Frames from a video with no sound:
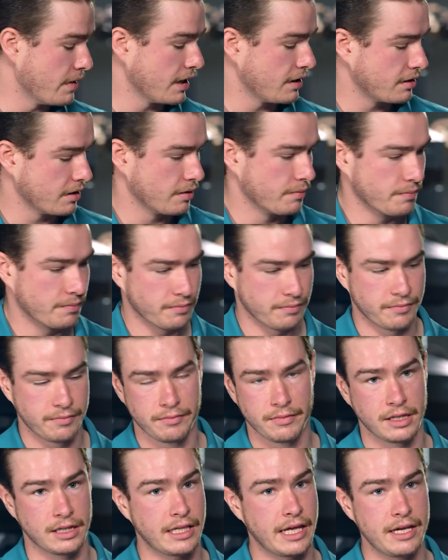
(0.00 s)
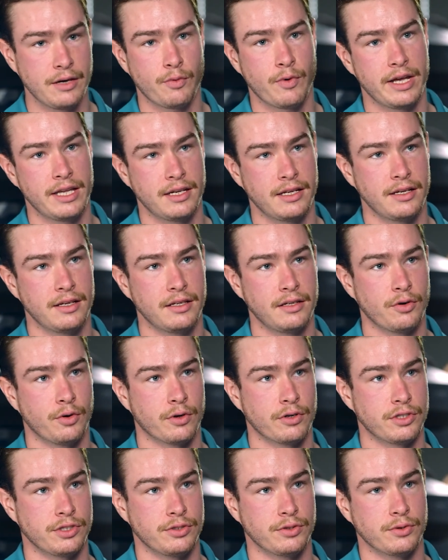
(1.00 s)
make them lightweighted
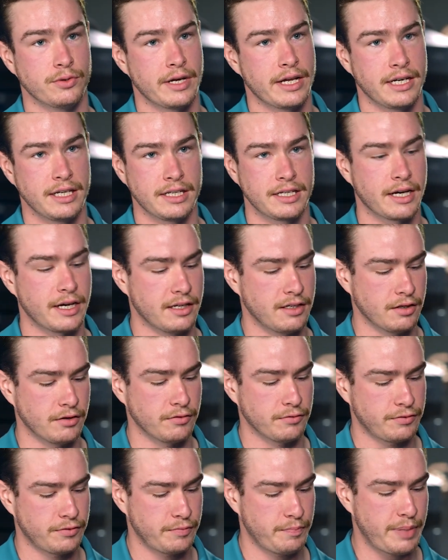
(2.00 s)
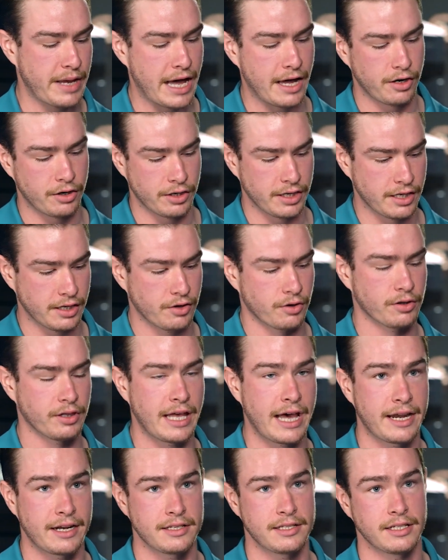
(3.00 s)
or do any kind of patterning or
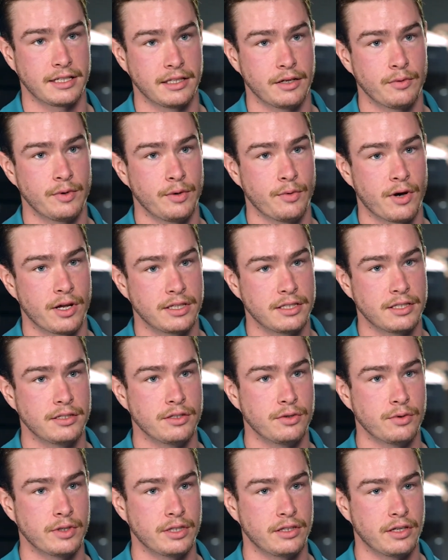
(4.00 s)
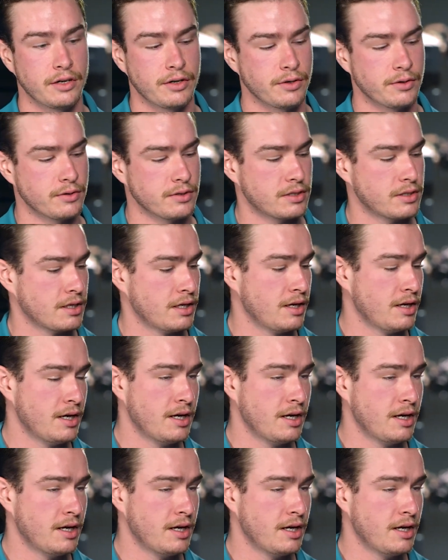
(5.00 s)
latticing that we want to do with those.